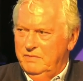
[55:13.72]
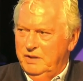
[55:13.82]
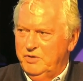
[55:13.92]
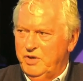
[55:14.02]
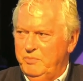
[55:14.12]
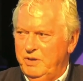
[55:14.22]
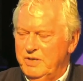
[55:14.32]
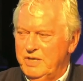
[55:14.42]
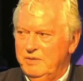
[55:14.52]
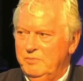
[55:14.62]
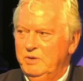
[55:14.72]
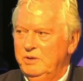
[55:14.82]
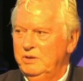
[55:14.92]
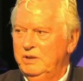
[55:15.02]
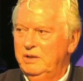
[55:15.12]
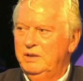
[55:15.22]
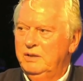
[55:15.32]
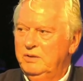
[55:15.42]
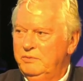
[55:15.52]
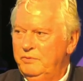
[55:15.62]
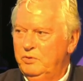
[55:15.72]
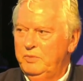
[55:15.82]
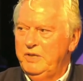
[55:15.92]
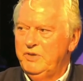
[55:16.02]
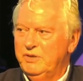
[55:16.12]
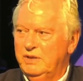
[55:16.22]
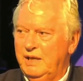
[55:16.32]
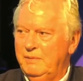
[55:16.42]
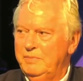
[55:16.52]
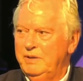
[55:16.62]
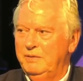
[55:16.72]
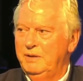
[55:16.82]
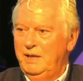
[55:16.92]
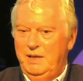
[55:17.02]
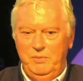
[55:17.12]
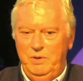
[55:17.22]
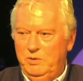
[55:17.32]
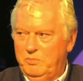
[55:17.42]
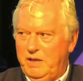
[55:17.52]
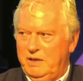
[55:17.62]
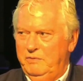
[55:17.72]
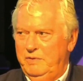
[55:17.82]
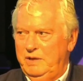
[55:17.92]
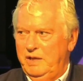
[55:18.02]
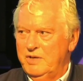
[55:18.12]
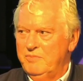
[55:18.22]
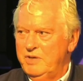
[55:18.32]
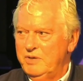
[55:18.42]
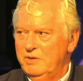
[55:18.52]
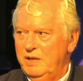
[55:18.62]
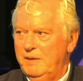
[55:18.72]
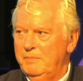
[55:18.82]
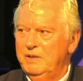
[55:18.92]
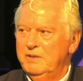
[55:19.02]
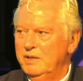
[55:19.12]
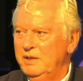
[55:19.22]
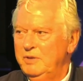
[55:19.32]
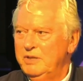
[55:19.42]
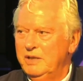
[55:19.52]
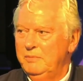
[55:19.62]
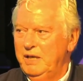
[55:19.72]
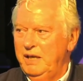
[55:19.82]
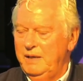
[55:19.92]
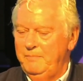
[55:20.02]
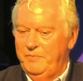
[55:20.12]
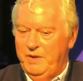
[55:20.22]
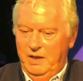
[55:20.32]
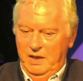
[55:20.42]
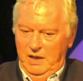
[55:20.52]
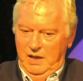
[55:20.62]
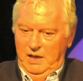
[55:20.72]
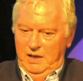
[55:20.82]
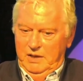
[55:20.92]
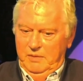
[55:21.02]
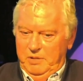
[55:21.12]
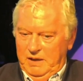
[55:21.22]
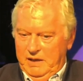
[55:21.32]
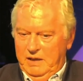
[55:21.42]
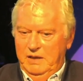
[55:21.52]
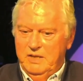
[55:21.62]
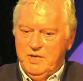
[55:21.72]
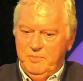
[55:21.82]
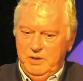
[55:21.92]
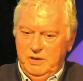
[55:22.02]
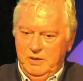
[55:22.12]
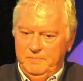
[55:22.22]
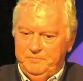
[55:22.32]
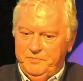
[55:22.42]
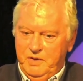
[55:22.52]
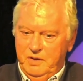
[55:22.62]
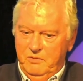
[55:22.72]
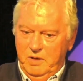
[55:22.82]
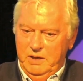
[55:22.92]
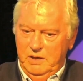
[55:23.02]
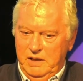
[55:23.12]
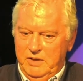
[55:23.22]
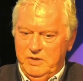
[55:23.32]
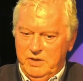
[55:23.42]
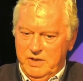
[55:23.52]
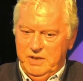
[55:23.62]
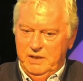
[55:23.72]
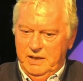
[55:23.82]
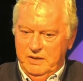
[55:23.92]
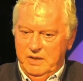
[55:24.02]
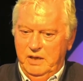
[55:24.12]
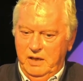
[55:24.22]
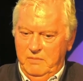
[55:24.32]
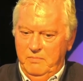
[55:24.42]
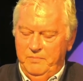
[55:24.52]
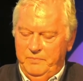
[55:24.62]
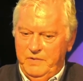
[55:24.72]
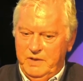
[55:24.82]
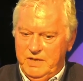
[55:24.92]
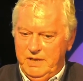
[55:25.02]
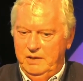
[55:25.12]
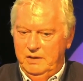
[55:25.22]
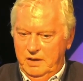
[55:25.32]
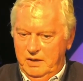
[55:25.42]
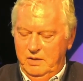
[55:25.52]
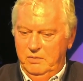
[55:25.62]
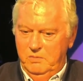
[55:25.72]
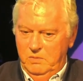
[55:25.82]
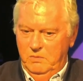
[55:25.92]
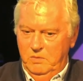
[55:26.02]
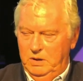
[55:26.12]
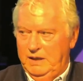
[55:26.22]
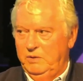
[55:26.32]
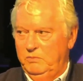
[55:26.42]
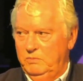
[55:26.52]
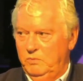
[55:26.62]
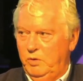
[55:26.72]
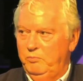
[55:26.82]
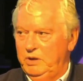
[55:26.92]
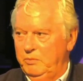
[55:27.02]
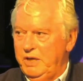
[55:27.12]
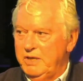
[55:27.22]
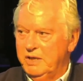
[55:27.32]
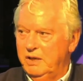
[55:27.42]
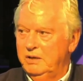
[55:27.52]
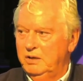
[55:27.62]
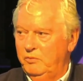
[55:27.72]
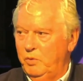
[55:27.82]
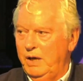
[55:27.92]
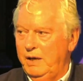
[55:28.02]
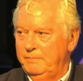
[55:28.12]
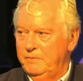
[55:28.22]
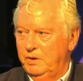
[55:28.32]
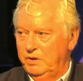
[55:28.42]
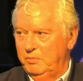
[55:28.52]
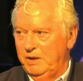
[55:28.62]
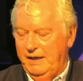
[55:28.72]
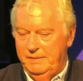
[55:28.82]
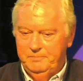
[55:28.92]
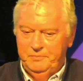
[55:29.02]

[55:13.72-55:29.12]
nudging past someone on a, on a formation lap. You know, we look back at videos and we saw it happening time and time again. The plank in Spa, the regulations at that time said that you were allowed one millimetre of wear on the plank.